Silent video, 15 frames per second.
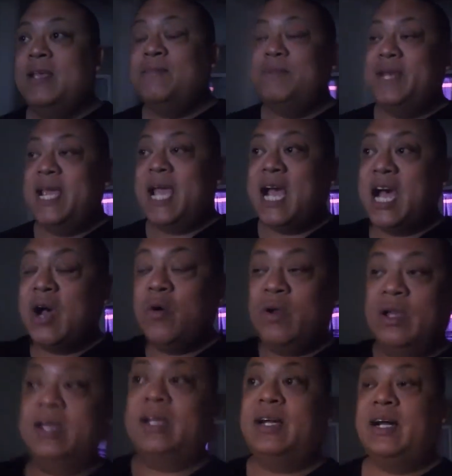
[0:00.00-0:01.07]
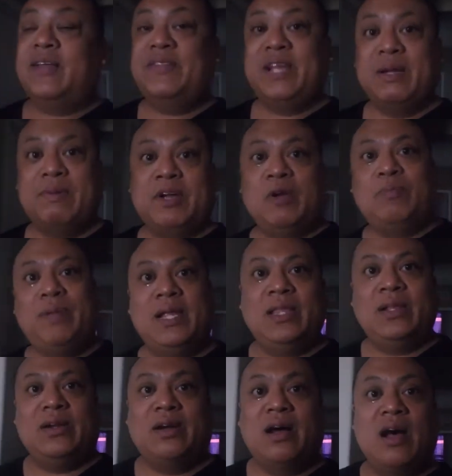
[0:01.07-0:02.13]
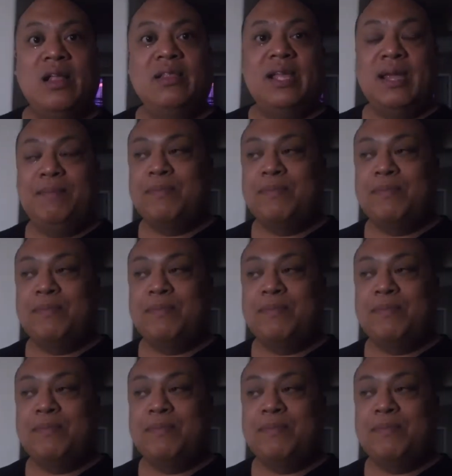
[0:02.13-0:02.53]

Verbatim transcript: But now, I think I'm gonna go play a little online